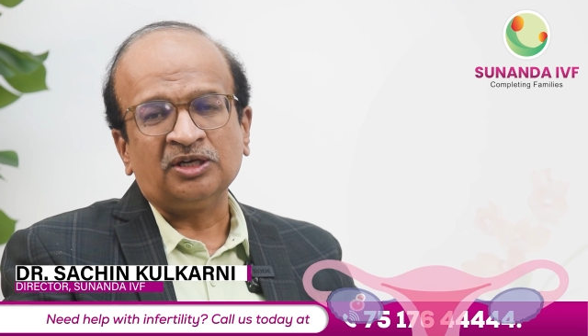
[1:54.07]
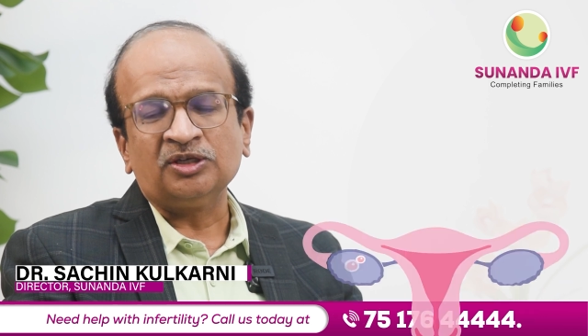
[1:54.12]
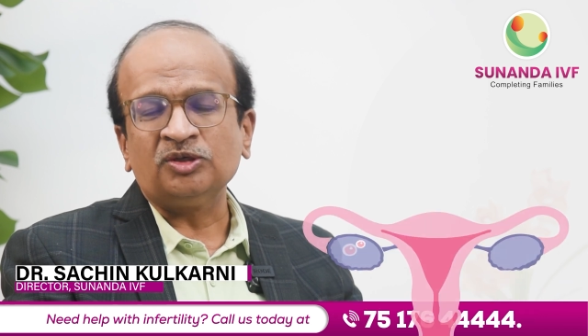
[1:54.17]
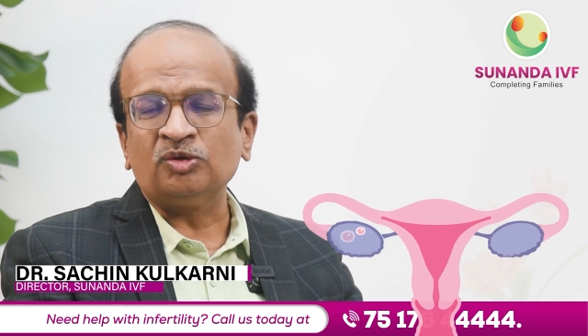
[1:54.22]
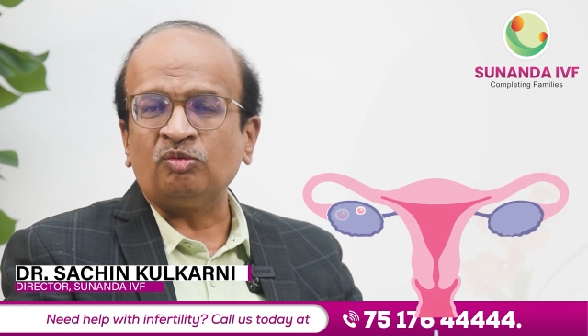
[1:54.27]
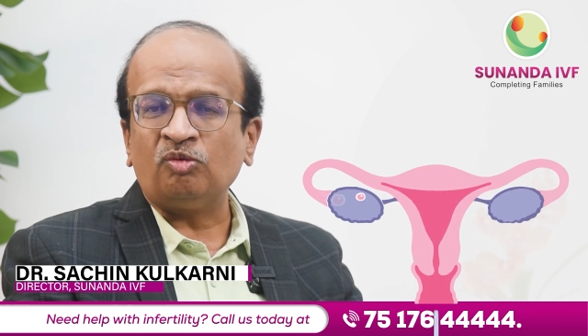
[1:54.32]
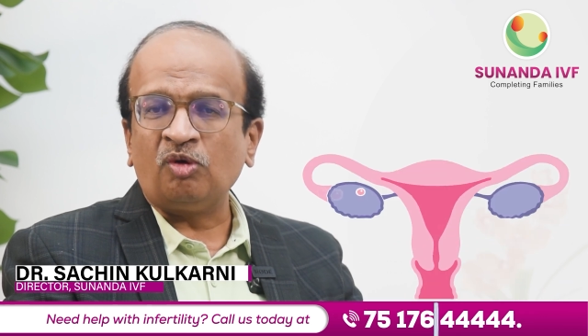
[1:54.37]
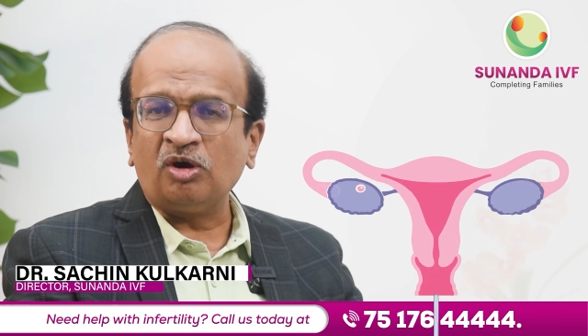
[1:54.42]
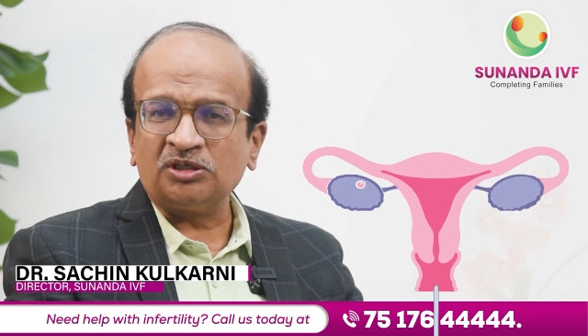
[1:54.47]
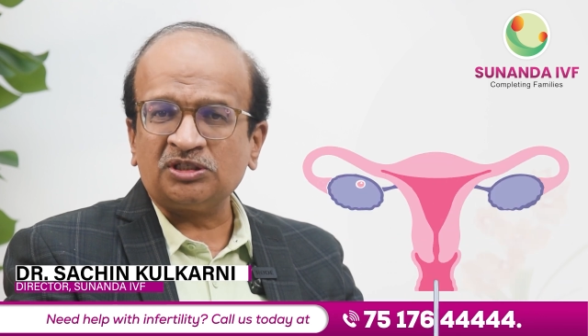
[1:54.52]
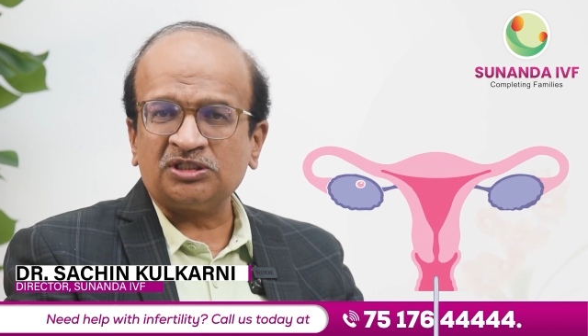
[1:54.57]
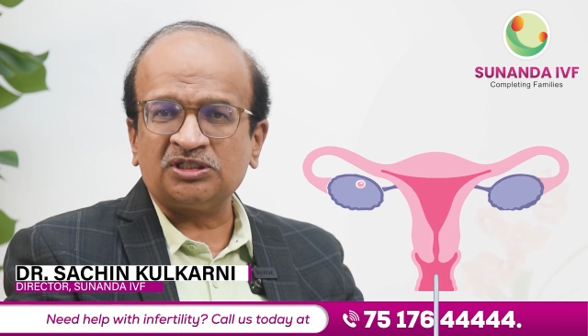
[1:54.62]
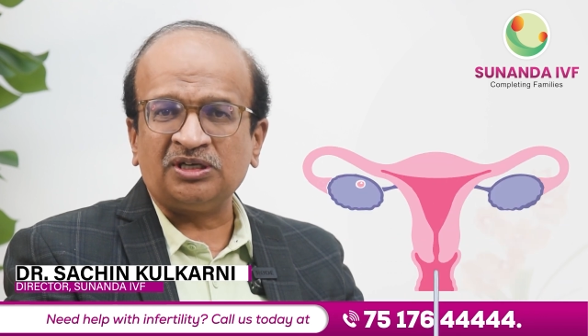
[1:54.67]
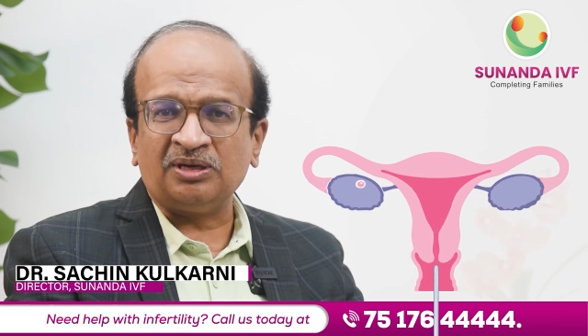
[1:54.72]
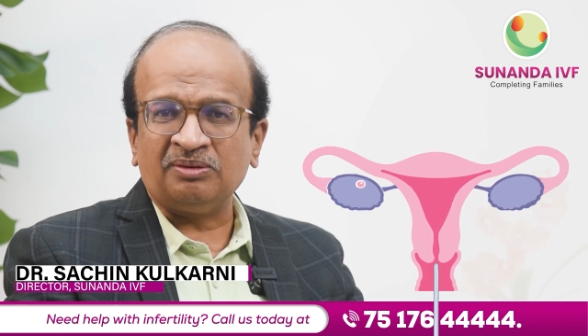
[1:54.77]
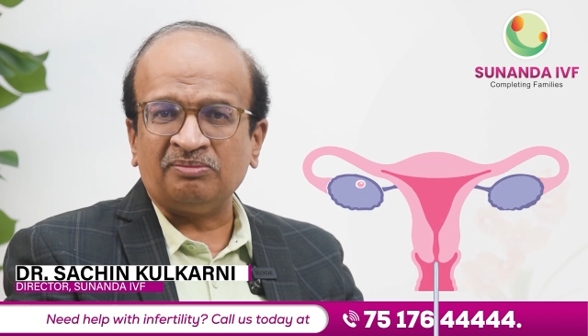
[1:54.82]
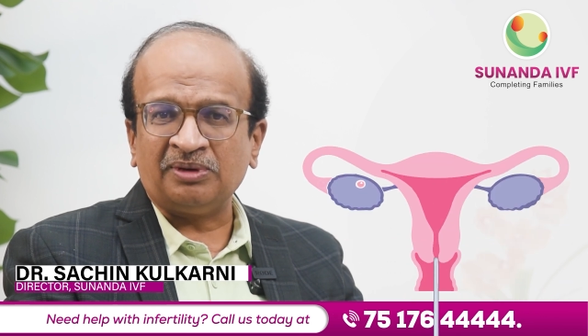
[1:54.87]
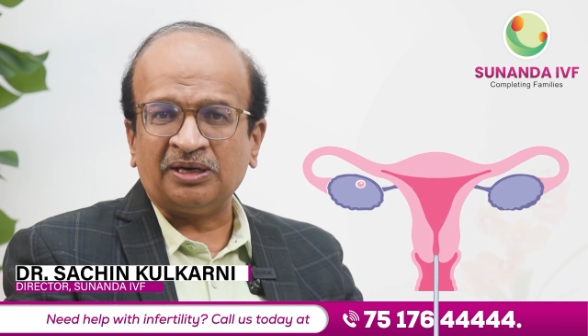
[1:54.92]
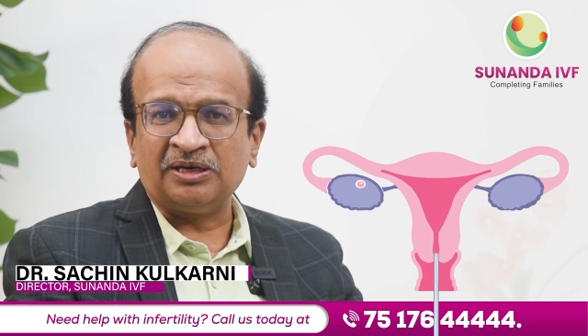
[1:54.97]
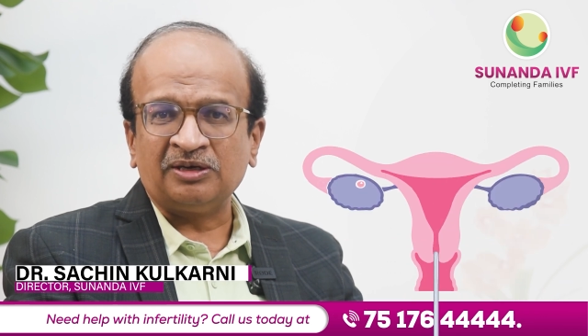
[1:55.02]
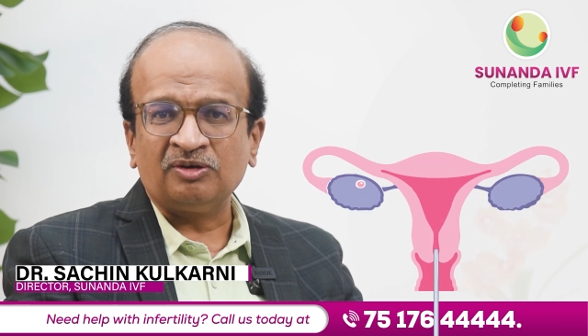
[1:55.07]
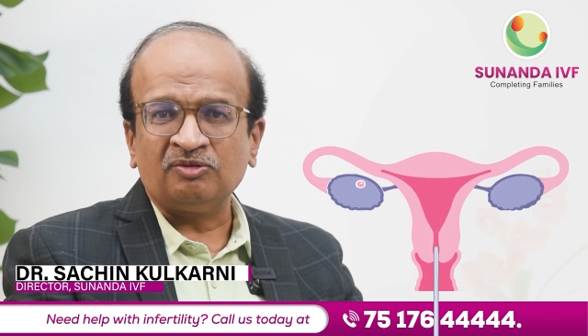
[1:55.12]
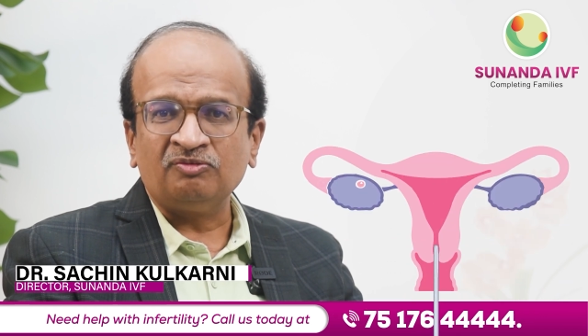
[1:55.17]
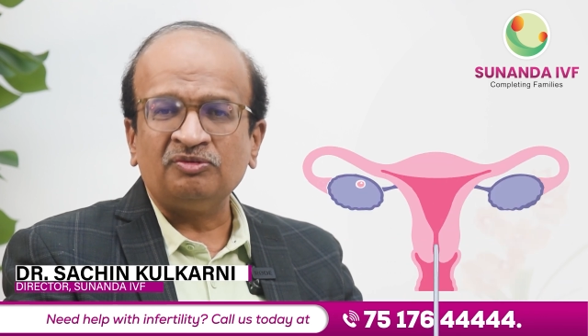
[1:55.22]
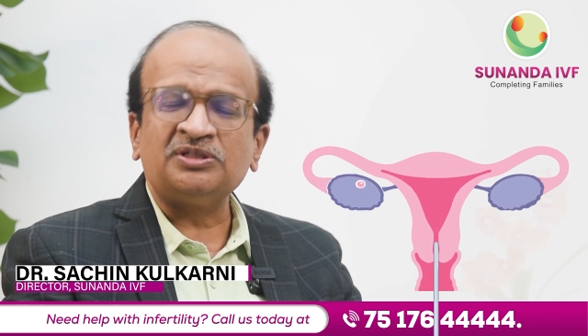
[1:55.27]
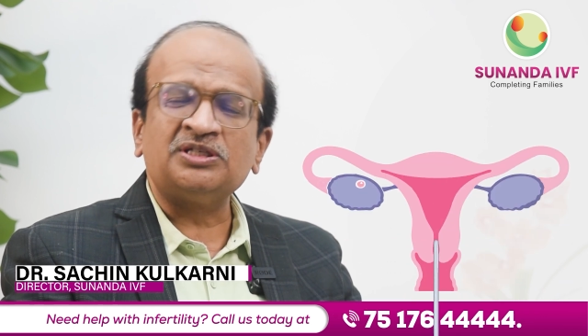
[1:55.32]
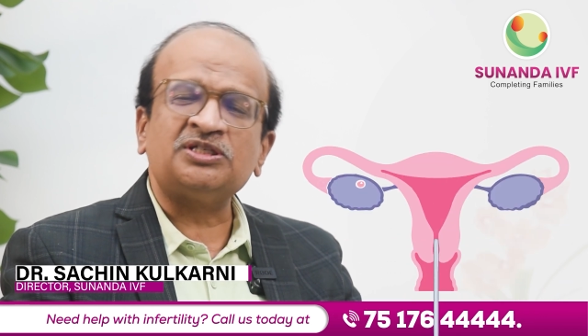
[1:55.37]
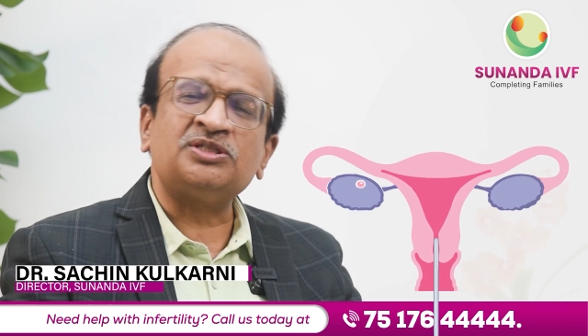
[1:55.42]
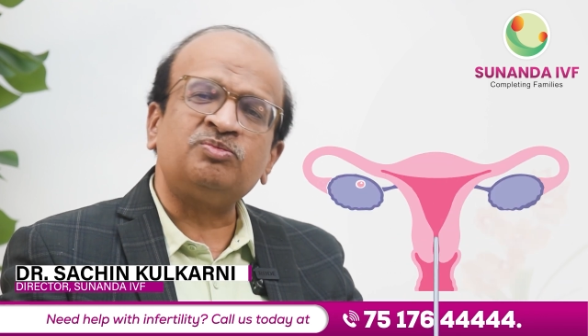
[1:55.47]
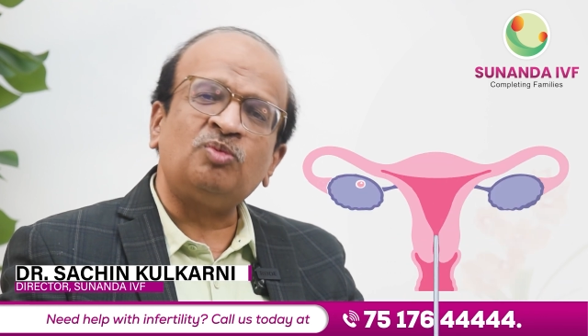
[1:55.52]
the washed semen
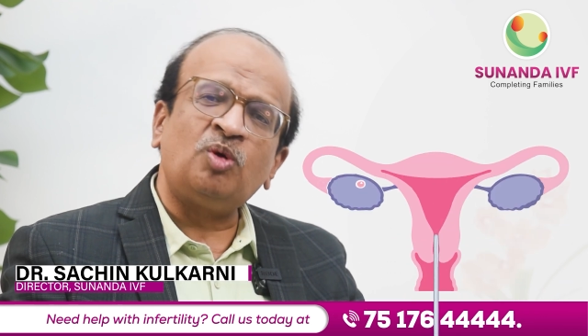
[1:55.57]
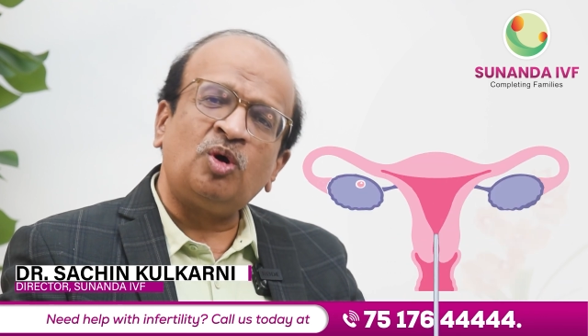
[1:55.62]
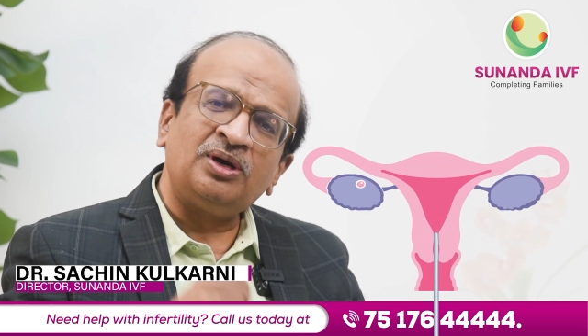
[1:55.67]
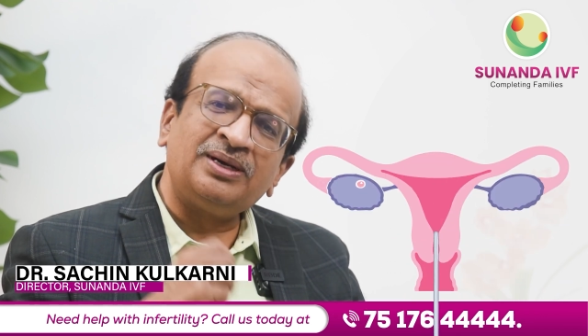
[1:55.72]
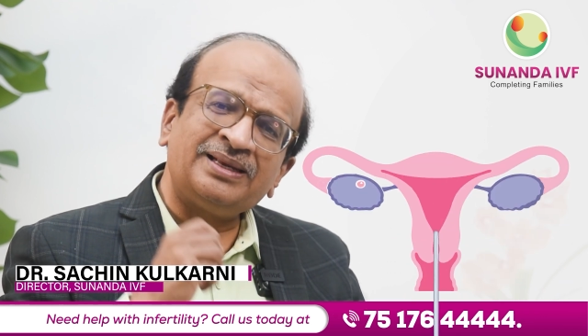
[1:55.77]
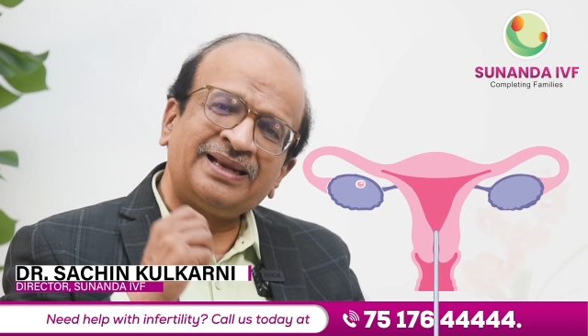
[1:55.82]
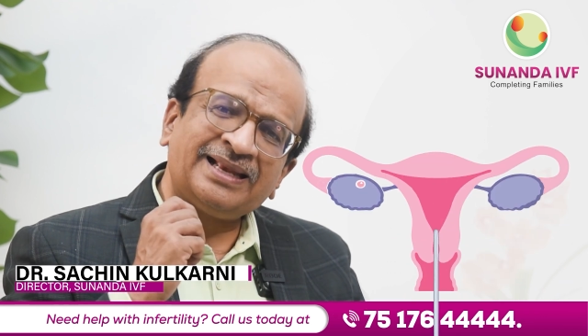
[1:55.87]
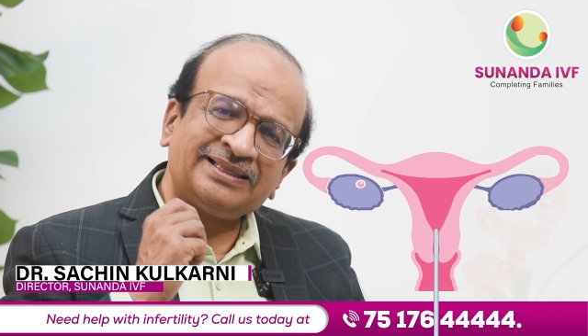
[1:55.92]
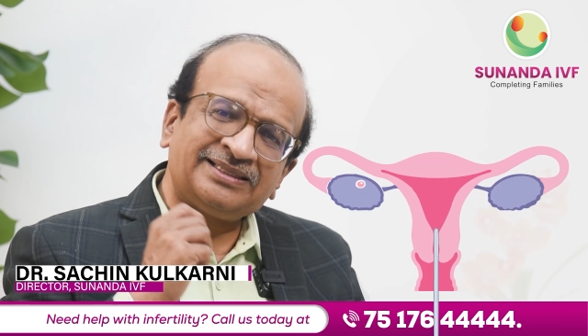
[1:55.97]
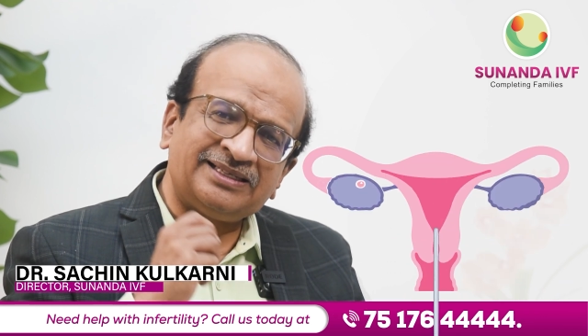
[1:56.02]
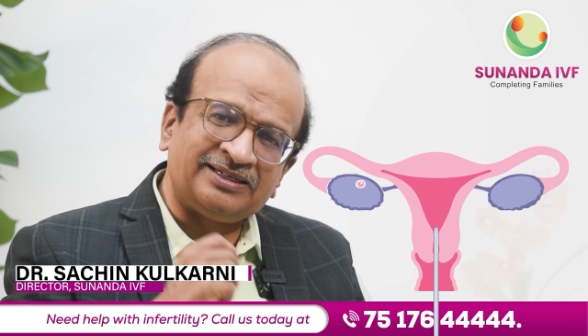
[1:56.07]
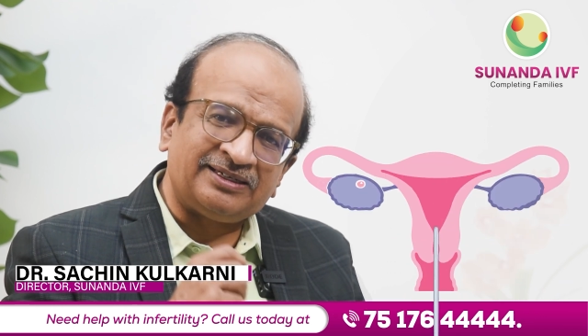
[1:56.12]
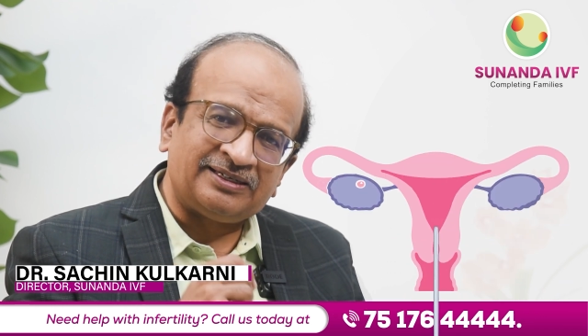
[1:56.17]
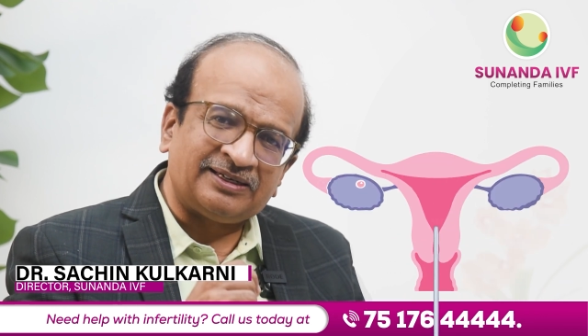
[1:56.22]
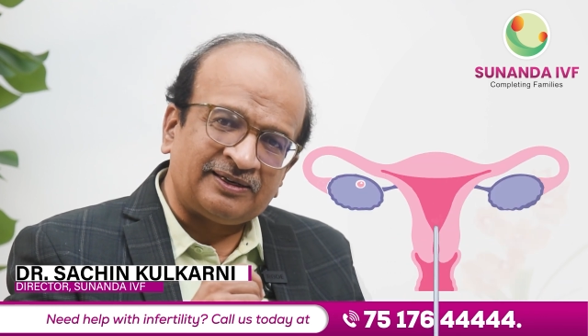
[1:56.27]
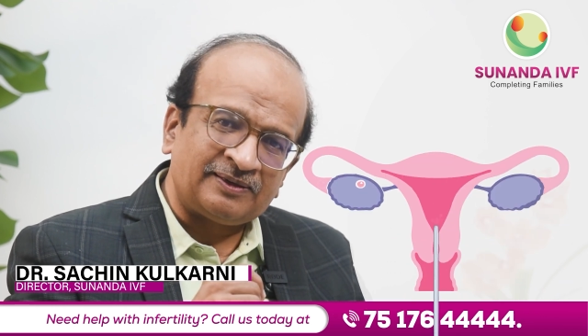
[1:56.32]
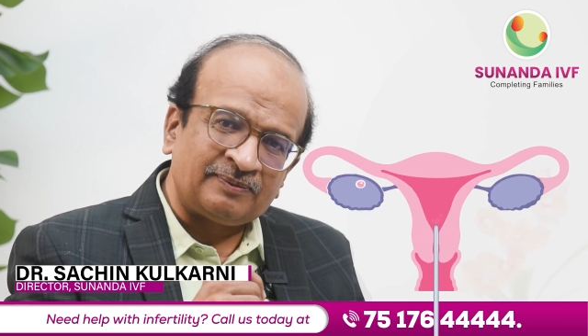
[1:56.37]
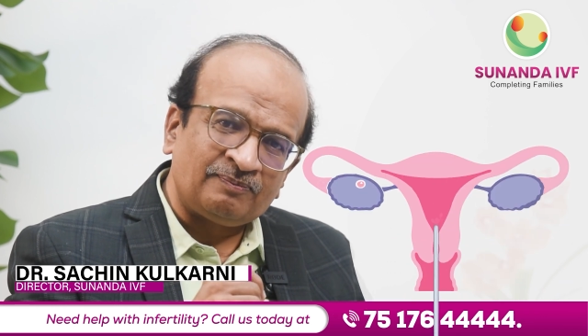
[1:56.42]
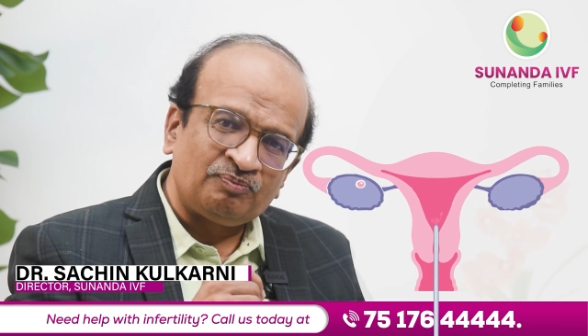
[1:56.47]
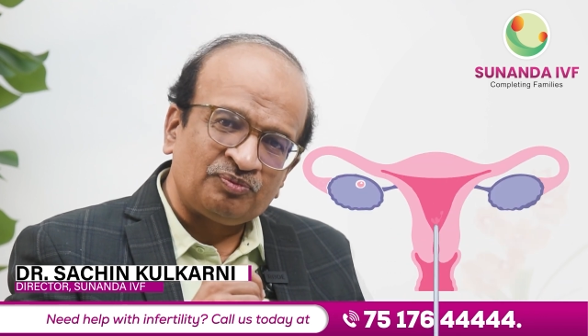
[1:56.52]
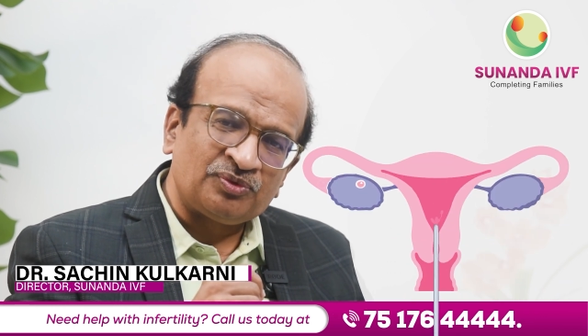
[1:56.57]
with a small catheter